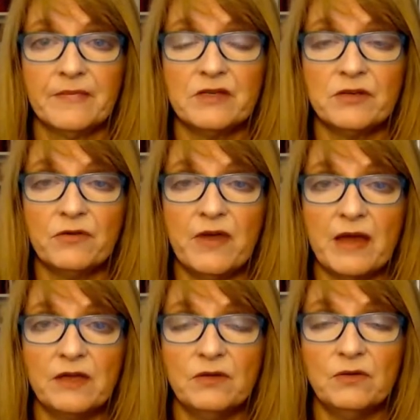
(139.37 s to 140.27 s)
so
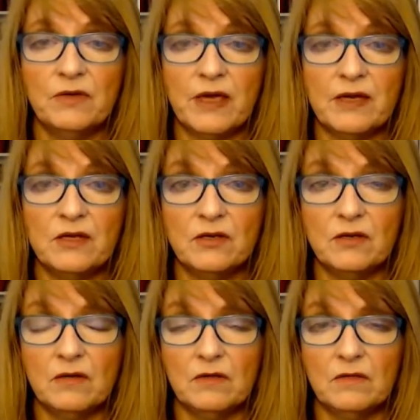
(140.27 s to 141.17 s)
that you can
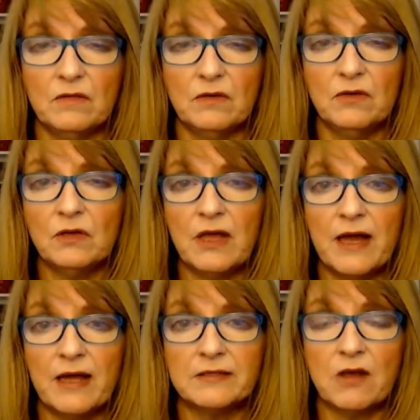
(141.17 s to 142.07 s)

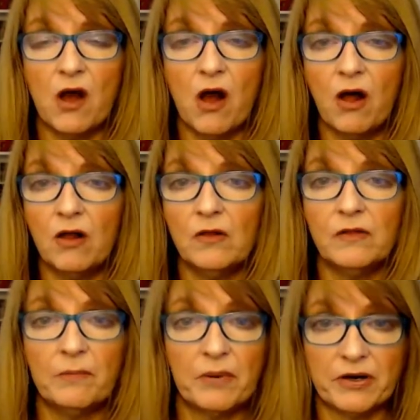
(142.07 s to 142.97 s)
utilize all
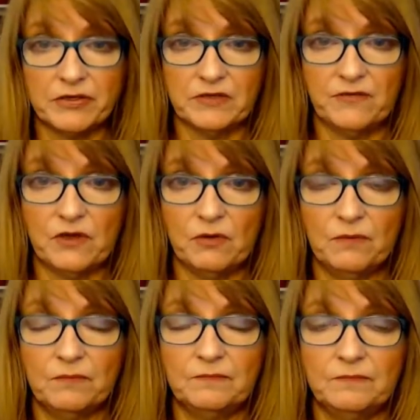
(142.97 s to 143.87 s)
the parts of you.
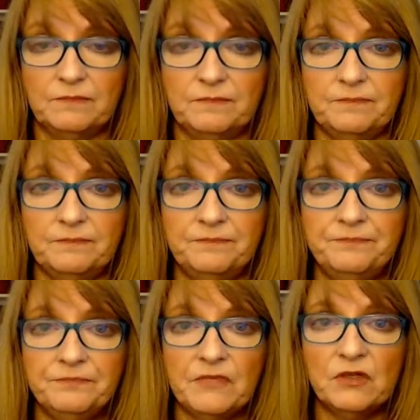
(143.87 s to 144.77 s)

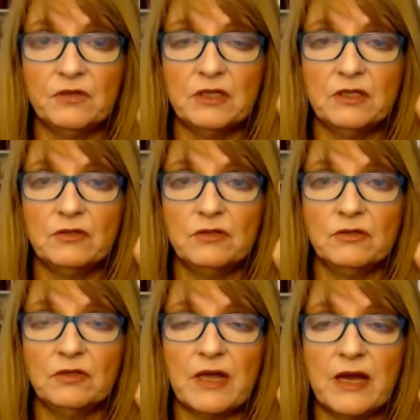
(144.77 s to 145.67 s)
You can
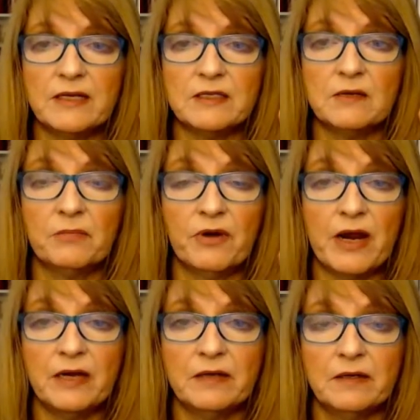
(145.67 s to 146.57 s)
utilize the
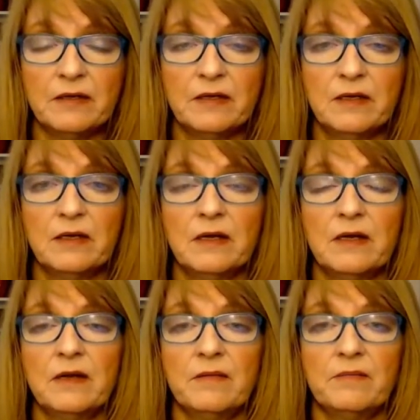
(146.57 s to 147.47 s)
brain,
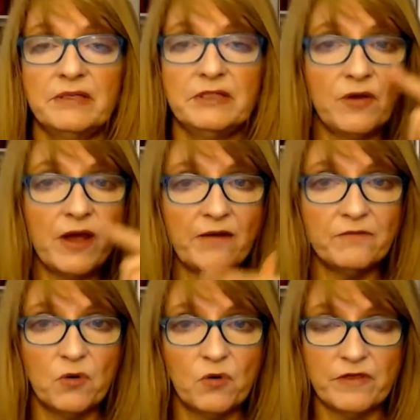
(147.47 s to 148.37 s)
but you have
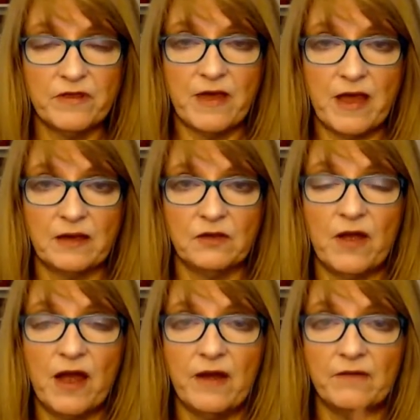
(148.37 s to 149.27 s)
more than that. You
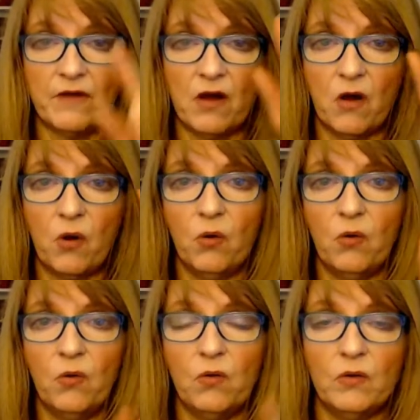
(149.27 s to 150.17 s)
have a
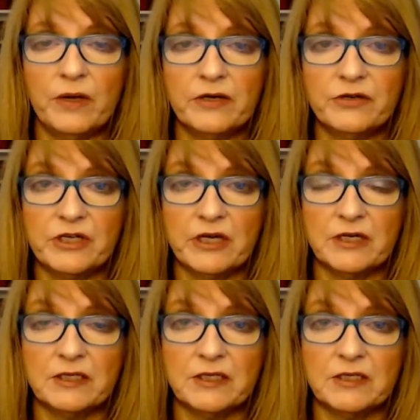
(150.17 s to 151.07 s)
whole
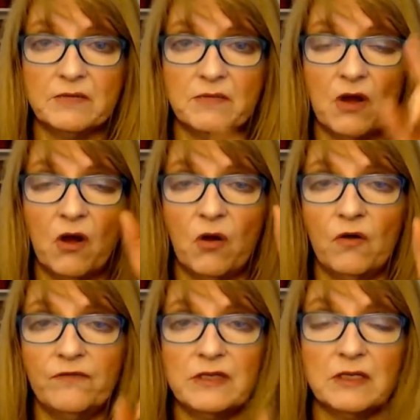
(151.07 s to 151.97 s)
energetic system, a
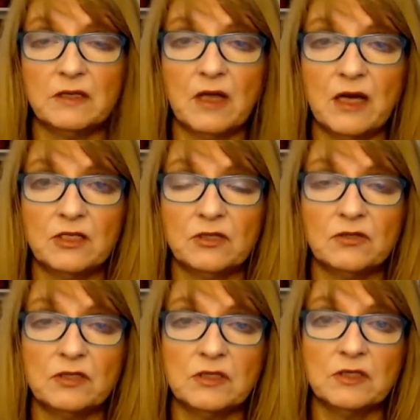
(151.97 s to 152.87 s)
whole physiological
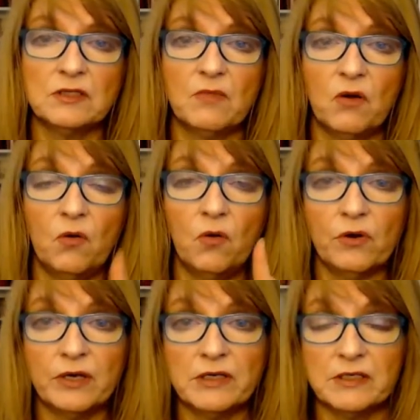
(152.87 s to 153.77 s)
system, a whole
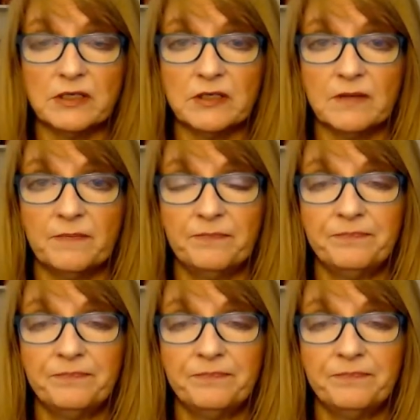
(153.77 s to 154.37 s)
organ system